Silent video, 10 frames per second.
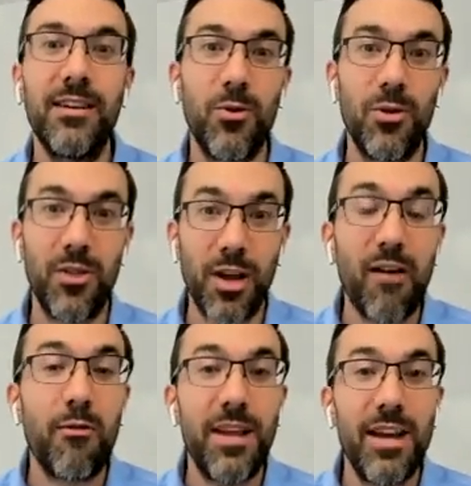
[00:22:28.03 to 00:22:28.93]
or the
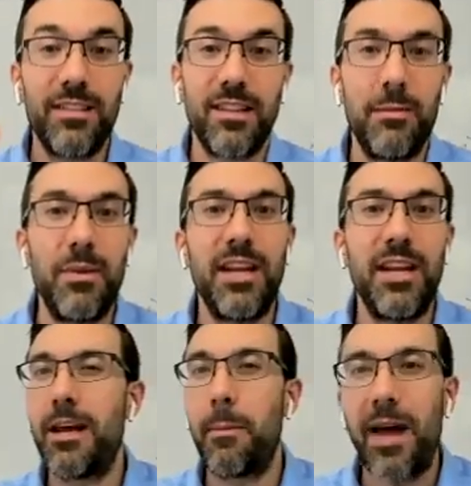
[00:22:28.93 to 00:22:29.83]
government is
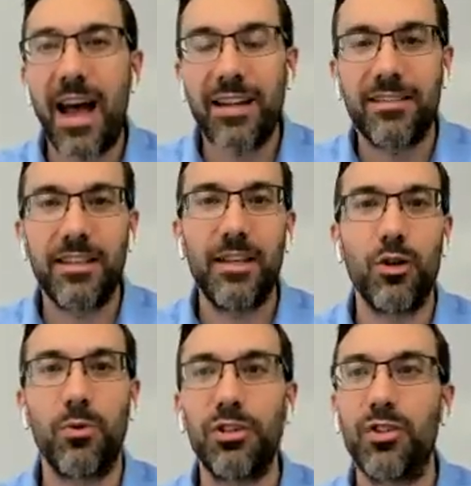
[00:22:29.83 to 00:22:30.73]
limiting
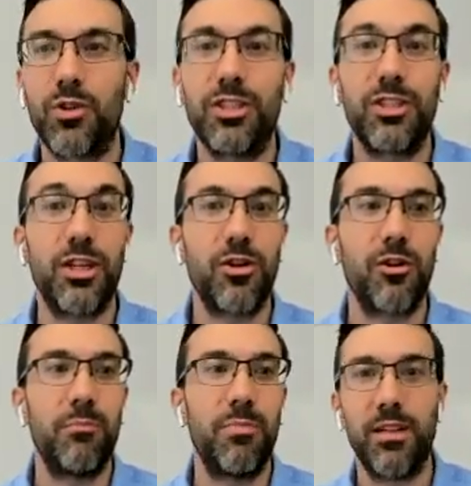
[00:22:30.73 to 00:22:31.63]
capacity or restricting
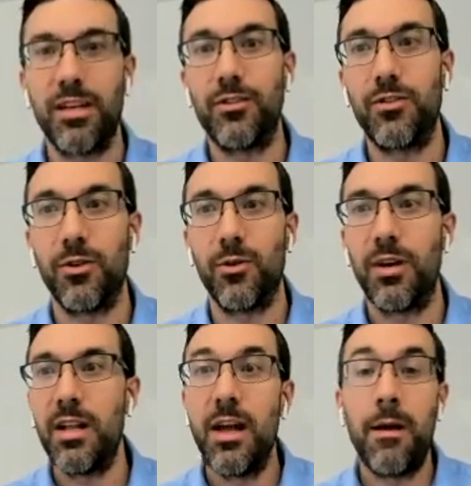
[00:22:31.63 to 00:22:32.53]
your ability to